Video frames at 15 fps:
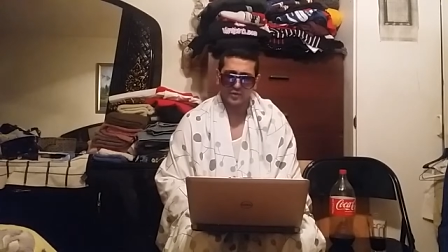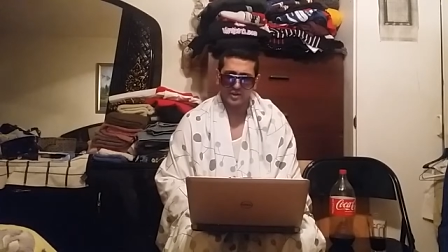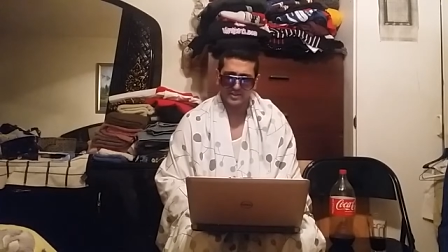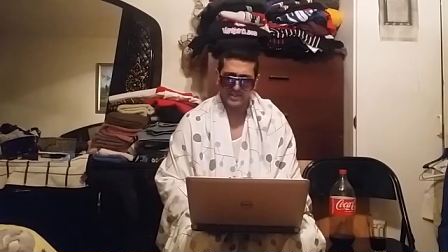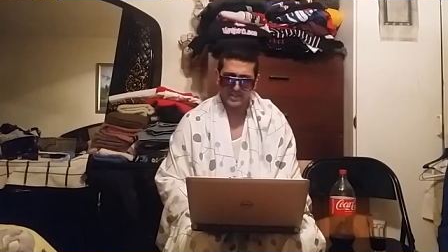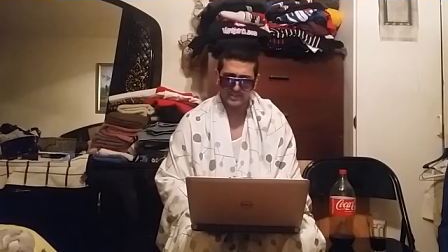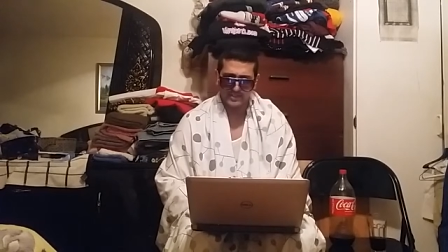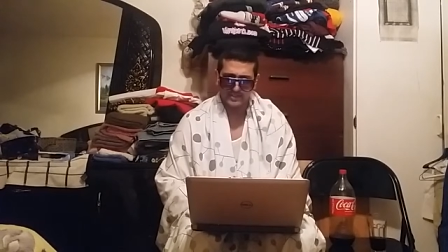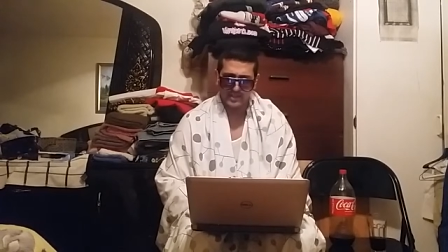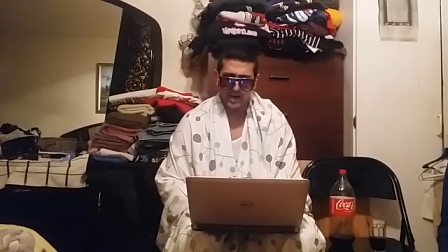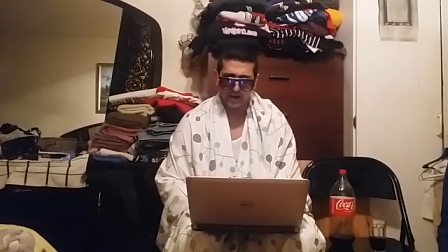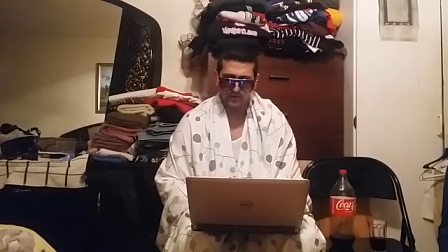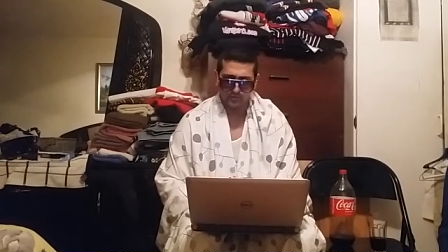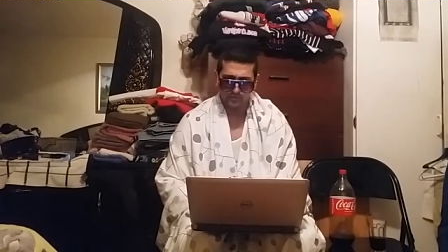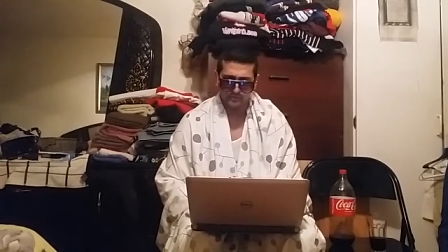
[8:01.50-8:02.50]
for the TNT
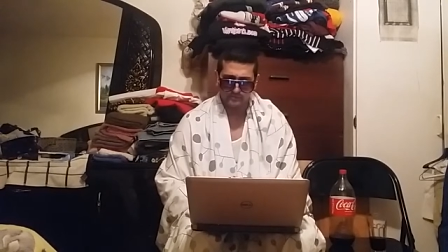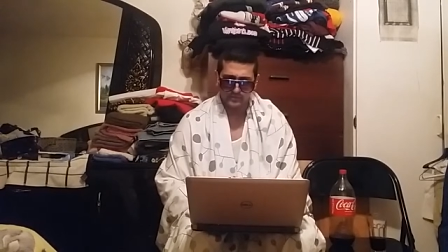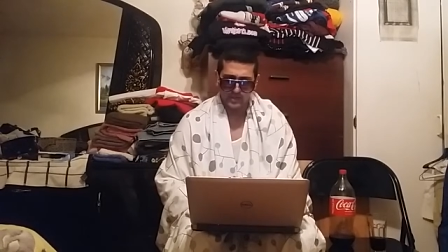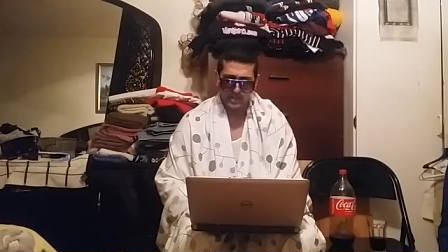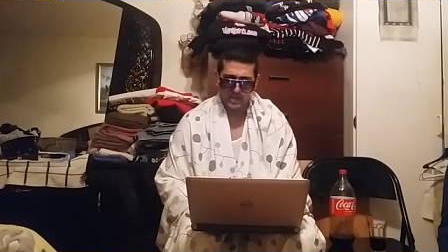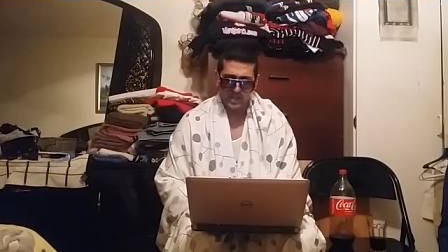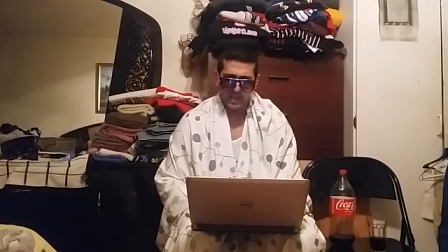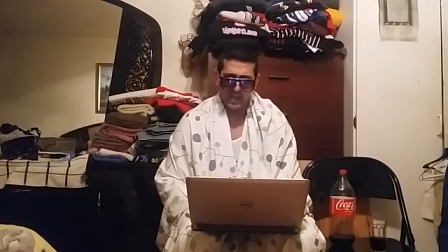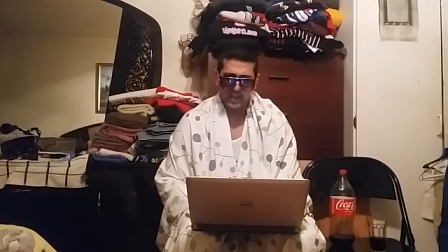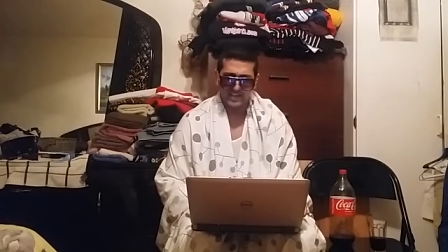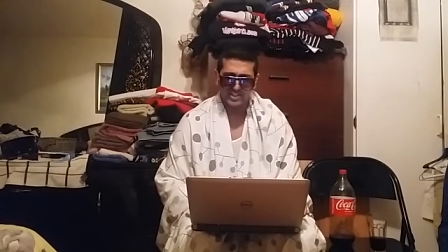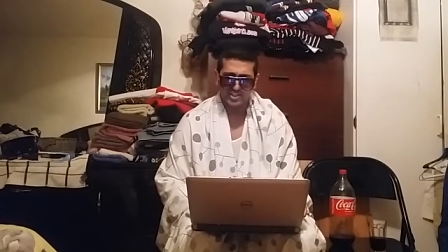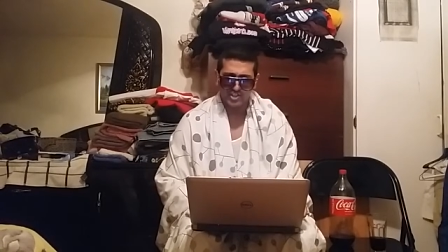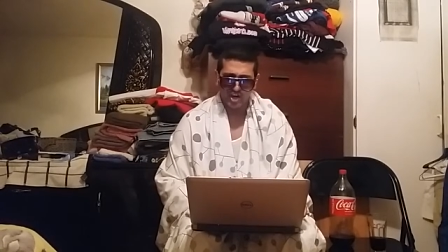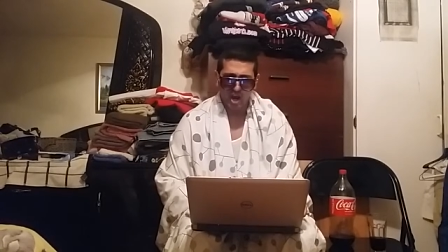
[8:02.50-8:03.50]
title.
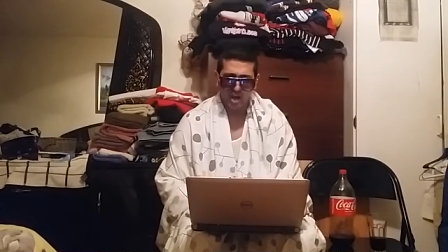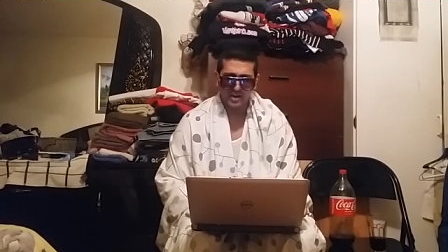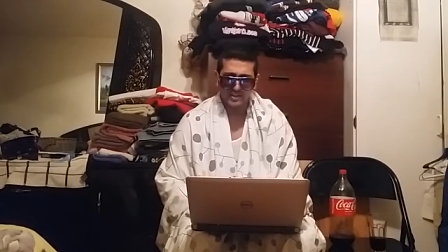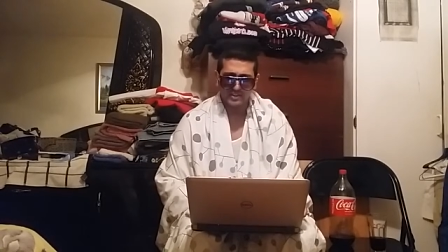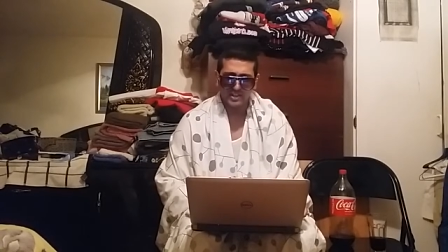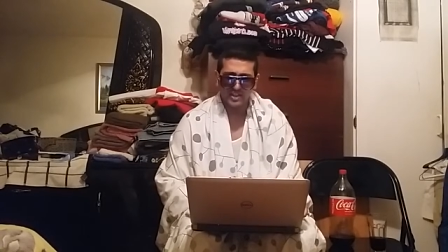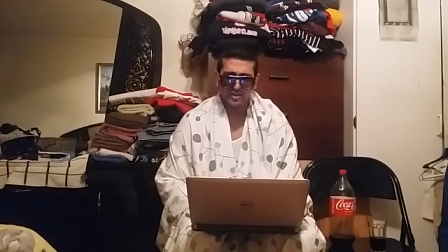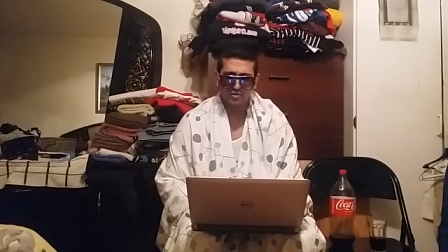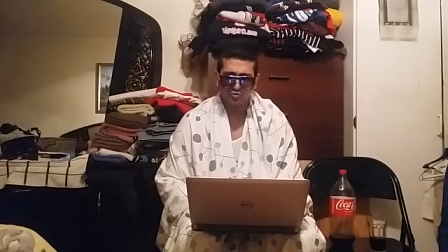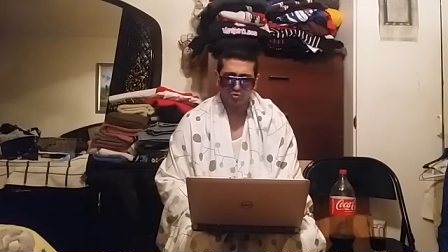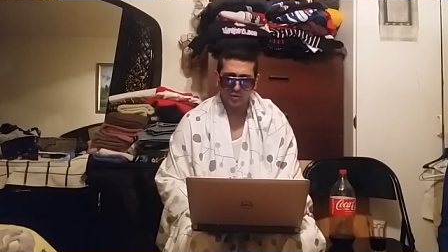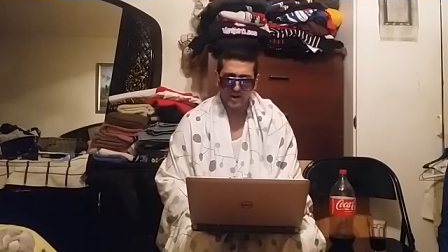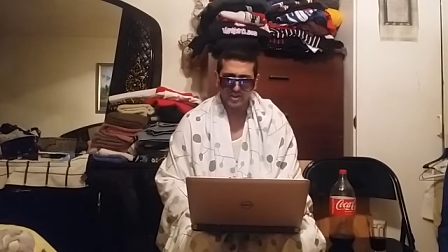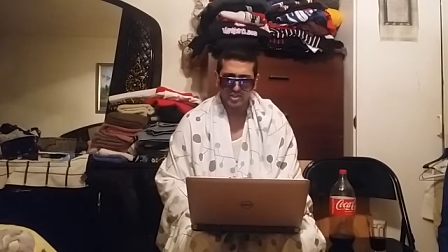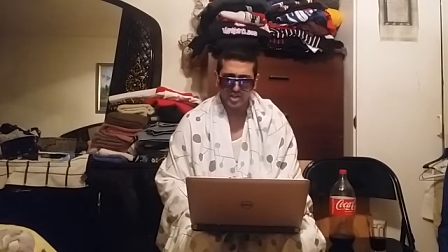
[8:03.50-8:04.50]
And Jonathan
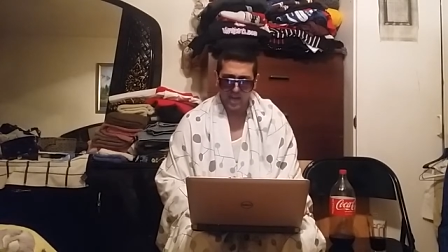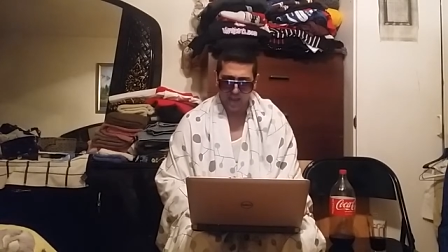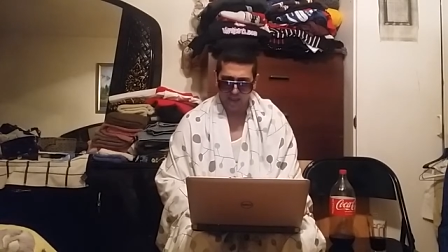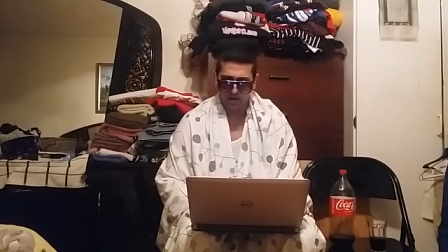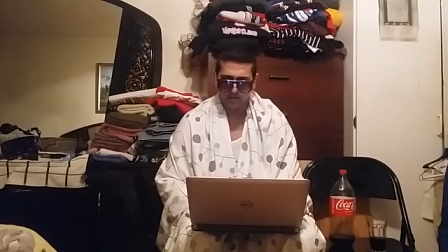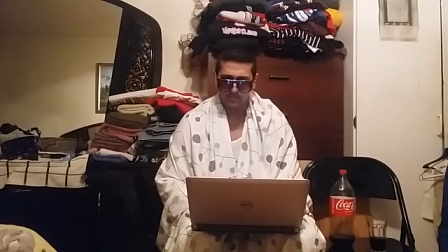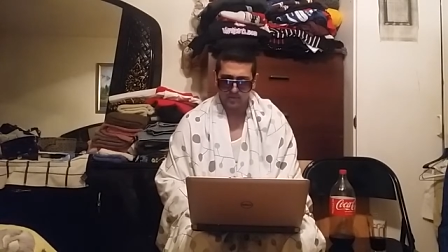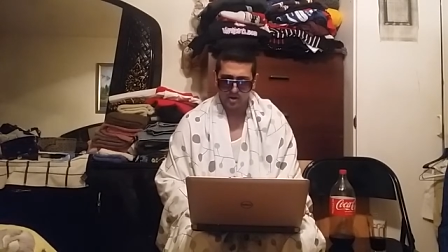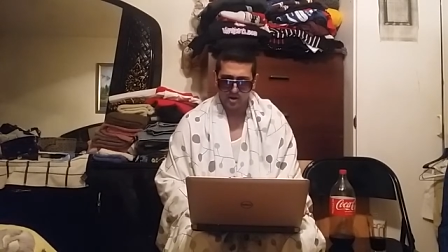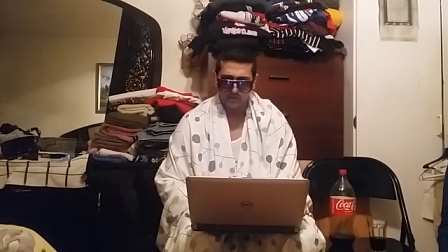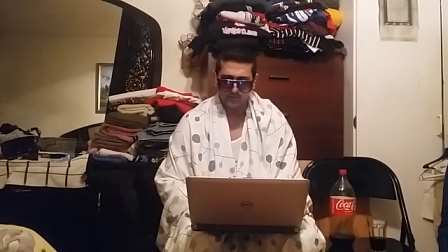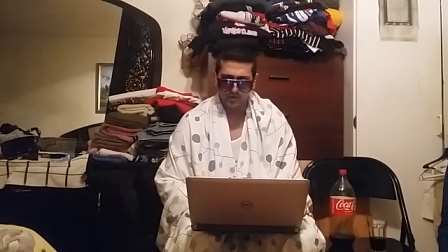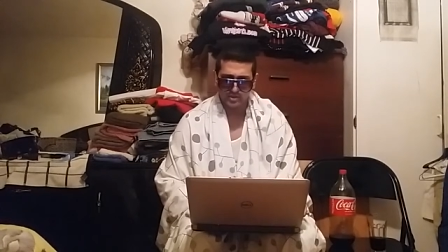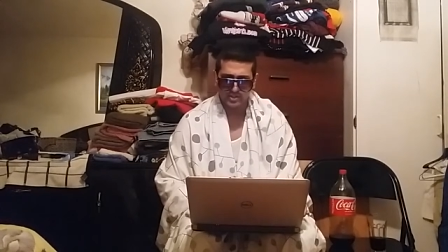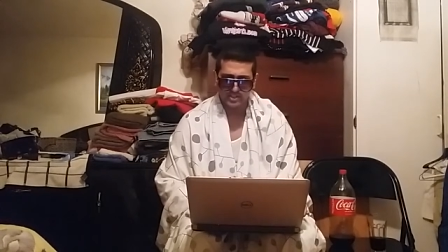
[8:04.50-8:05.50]
Gresham
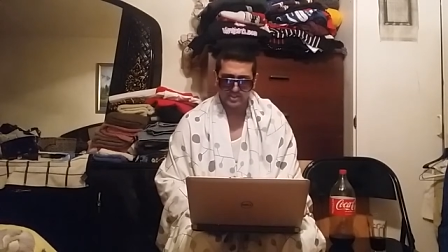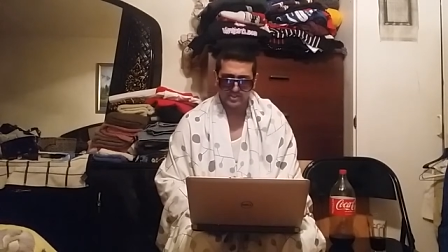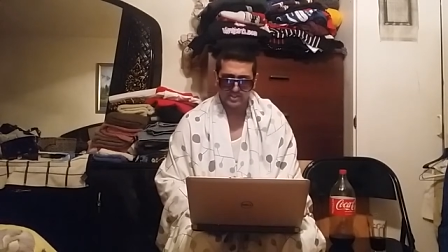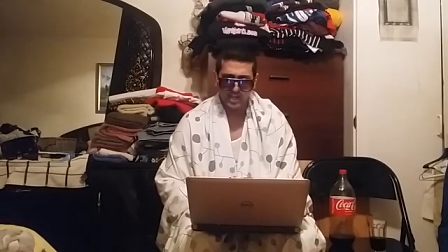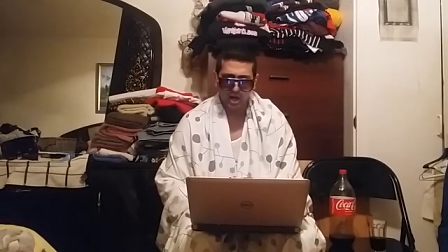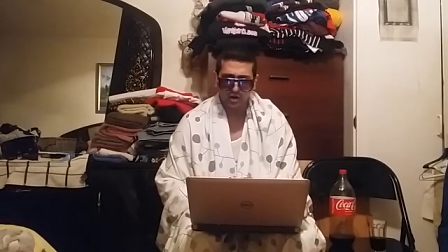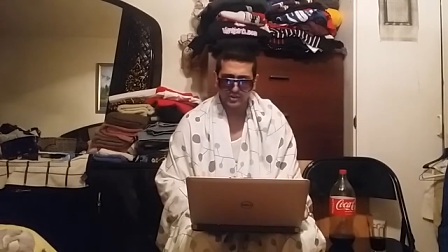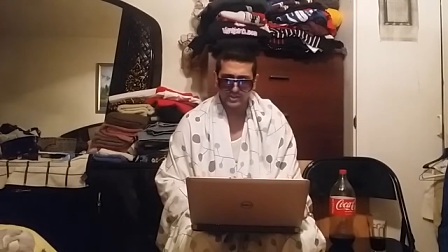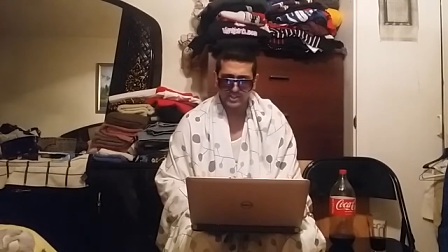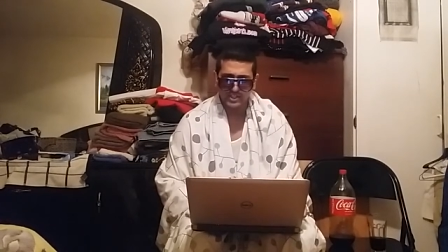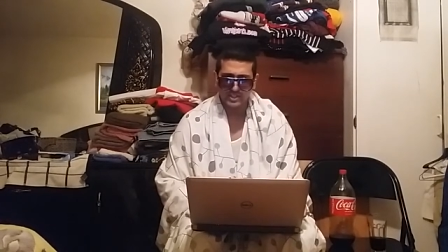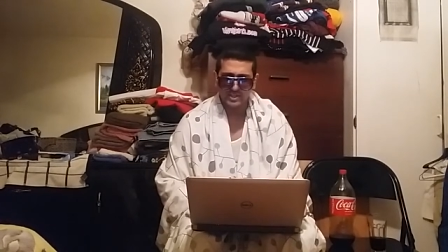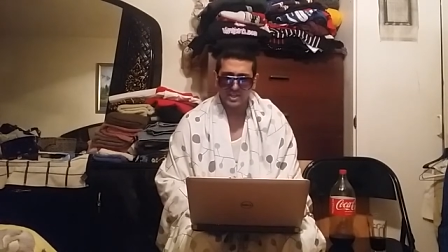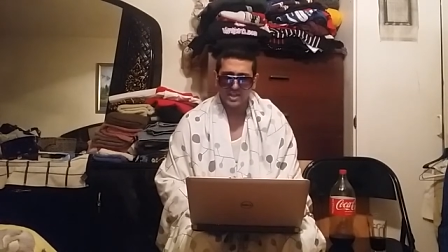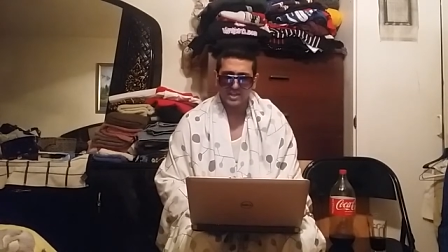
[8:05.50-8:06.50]
versus
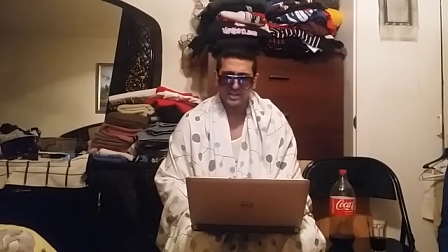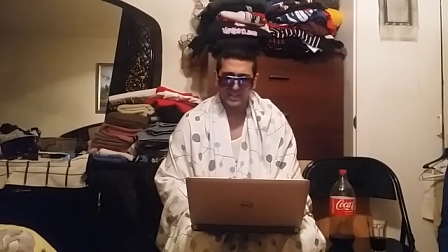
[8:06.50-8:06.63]
Dalton